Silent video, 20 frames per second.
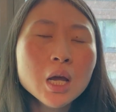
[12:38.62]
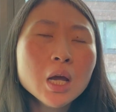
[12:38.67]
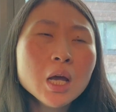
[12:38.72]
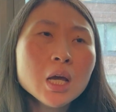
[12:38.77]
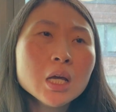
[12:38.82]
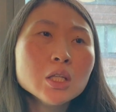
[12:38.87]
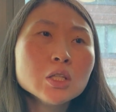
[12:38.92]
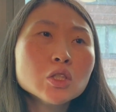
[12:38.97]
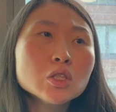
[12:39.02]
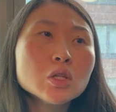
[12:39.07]

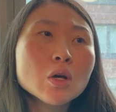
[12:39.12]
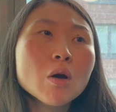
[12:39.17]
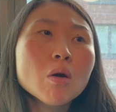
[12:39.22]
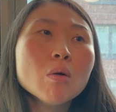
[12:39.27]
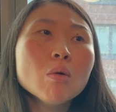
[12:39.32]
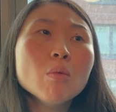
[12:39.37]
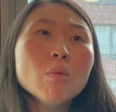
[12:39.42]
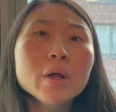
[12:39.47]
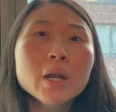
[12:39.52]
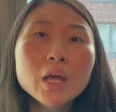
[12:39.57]
And
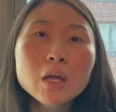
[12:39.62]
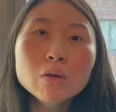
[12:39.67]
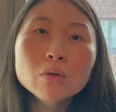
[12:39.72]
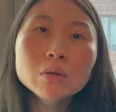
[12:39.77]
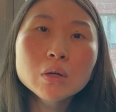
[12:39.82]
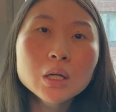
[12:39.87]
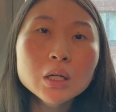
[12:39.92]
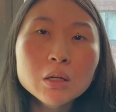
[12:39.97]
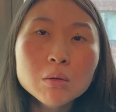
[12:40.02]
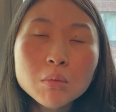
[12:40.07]
so when I
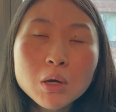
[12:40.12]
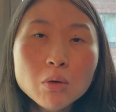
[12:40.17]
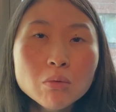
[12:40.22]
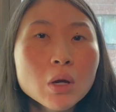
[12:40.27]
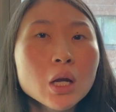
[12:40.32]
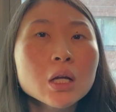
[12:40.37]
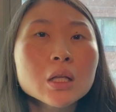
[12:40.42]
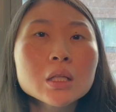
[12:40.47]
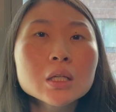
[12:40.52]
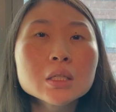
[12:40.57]
created my
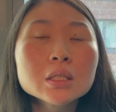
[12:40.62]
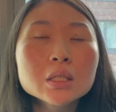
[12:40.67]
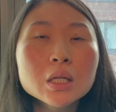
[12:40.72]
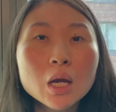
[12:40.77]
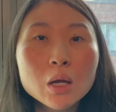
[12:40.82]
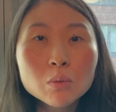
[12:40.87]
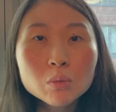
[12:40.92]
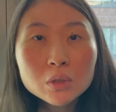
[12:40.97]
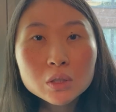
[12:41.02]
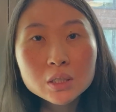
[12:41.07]
rank list,
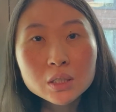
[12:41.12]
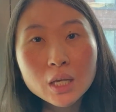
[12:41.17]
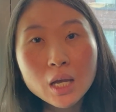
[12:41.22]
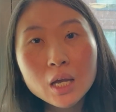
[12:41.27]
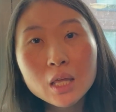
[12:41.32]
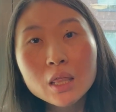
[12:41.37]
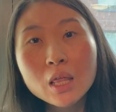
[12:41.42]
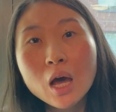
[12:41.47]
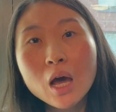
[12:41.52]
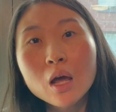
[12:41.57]
I will
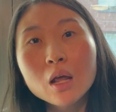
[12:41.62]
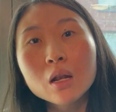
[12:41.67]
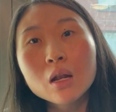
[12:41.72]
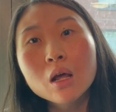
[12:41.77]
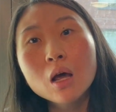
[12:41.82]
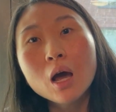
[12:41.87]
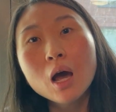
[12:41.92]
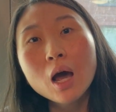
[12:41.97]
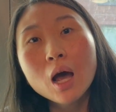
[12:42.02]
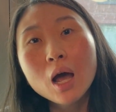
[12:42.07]
say that
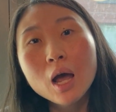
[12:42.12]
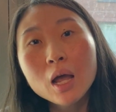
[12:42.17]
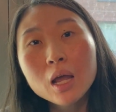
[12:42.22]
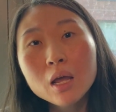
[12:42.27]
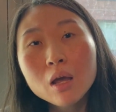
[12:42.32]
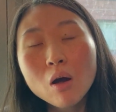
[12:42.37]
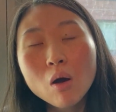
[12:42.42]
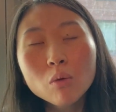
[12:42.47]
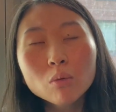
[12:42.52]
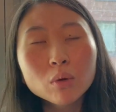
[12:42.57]

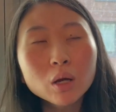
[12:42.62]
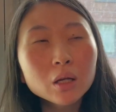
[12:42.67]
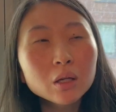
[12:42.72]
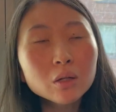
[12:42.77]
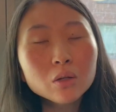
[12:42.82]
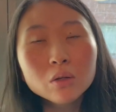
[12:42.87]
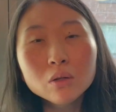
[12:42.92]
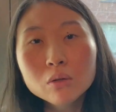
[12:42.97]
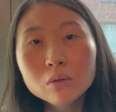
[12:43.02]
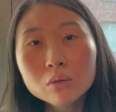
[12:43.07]
I
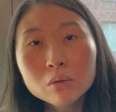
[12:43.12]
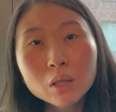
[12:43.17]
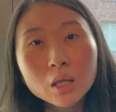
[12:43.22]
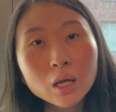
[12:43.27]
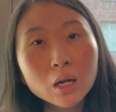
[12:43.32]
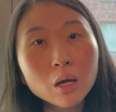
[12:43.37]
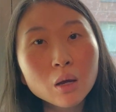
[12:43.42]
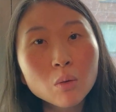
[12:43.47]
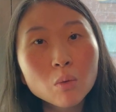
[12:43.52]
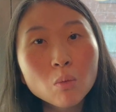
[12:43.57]
already knew
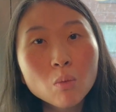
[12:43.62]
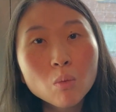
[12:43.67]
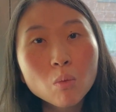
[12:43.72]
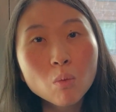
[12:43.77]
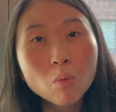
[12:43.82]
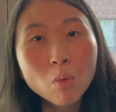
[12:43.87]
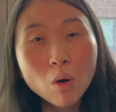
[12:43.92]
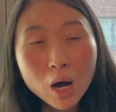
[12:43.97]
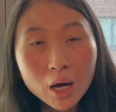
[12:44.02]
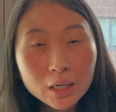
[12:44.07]
that I
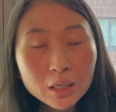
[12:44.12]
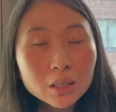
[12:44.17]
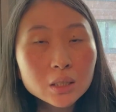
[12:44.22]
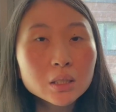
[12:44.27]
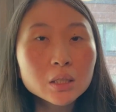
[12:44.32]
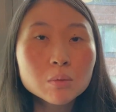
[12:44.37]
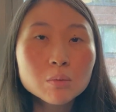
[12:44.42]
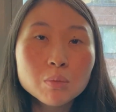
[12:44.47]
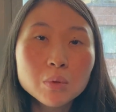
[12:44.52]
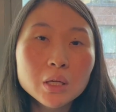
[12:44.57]
wanted
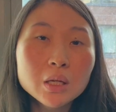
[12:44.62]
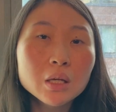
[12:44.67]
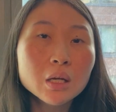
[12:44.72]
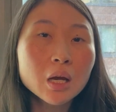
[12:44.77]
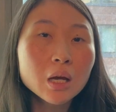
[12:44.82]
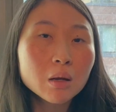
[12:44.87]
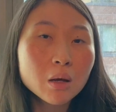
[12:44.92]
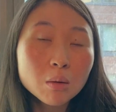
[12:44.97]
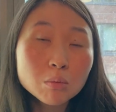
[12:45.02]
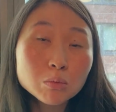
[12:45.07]
to be
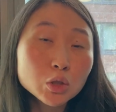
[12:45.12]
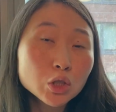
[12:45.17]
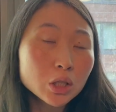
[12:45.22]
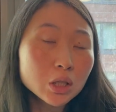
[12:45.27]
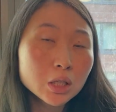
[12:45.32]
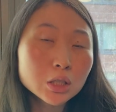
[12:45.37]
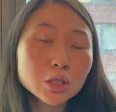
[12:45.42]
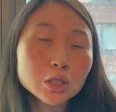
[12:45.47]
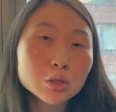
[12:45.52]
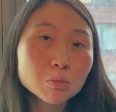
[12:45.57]
at
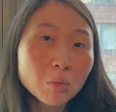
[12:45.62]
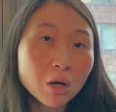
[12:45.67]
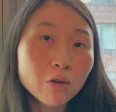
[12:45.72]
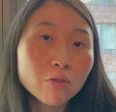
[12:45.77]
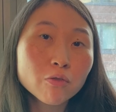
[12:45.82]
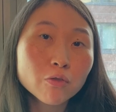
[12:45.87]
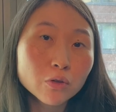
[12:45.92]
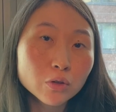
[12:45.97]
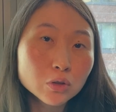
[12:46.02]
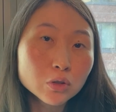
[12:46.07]
MGH as my
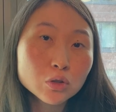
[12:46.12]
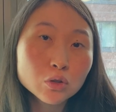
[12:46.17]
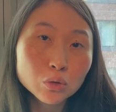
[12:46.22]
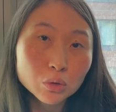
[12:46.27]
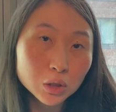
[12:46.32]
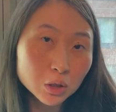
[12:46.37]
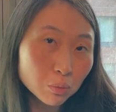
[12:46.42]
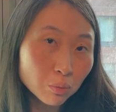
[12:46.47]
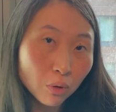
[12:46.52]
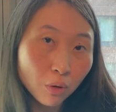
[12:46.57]
first
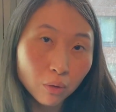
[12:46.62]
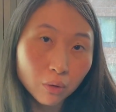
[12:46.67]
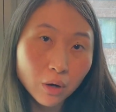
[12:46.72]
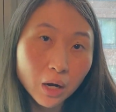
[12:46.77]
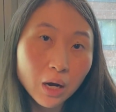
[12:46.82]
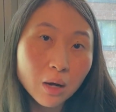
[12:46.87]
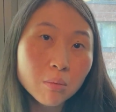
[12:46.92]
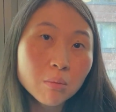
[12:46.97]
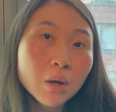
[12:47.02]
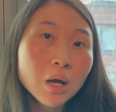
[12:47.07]
choice
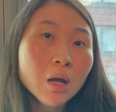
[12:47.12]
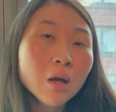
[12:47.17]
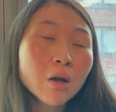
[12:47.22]
program